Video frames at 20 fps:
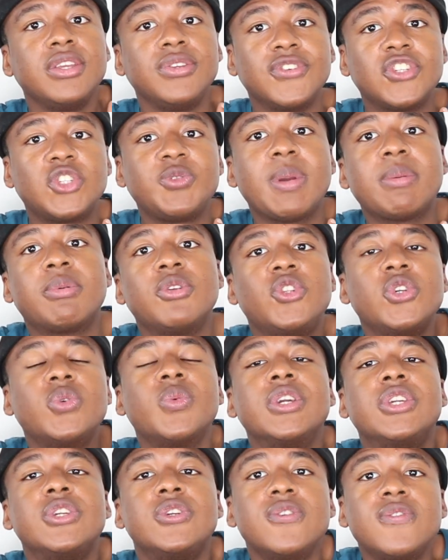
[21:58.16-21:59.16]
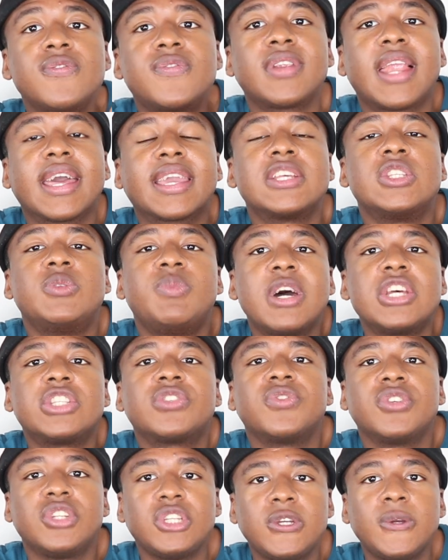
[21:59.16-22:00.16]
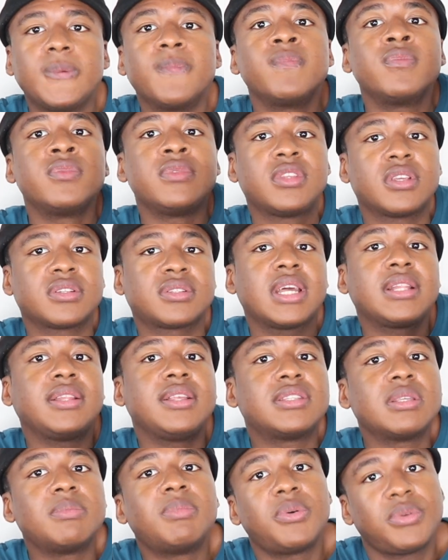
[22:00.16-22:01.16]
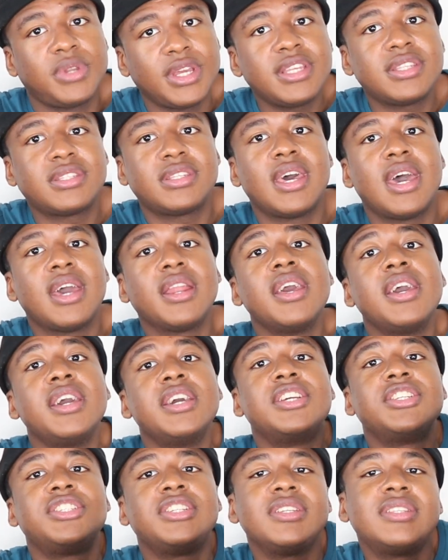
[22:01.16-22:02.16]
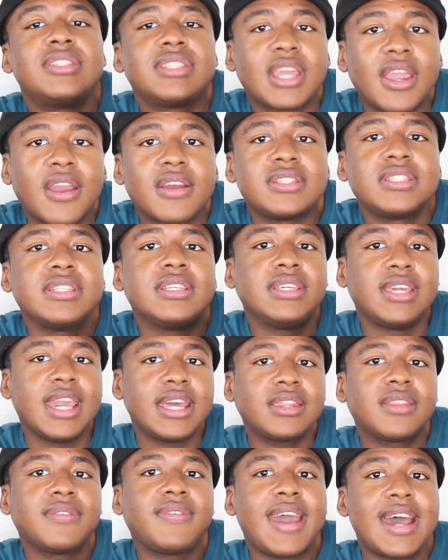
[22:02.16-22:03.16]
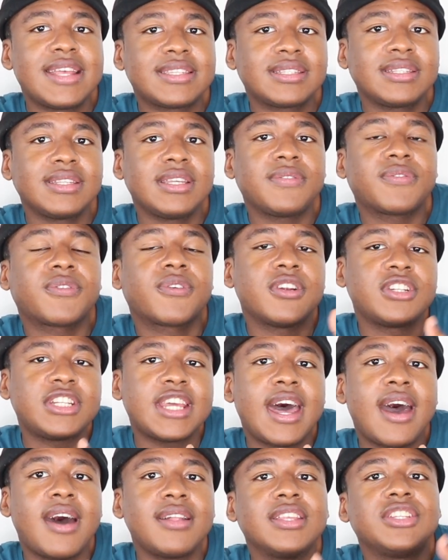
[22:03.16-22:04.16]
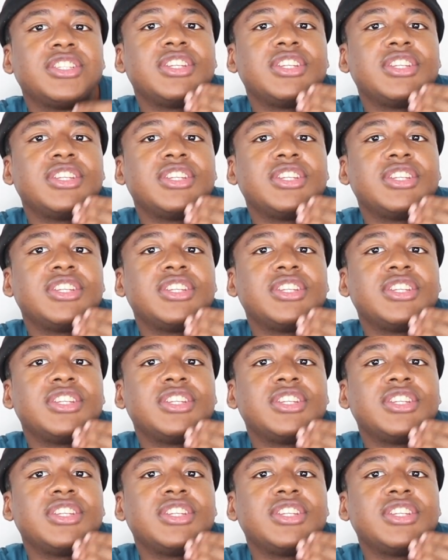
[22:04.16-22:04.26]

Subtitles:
You should be able to do what you feel like is best for you. Just like Lisa Bonet said, she's scared to get the Vaseline for her child, and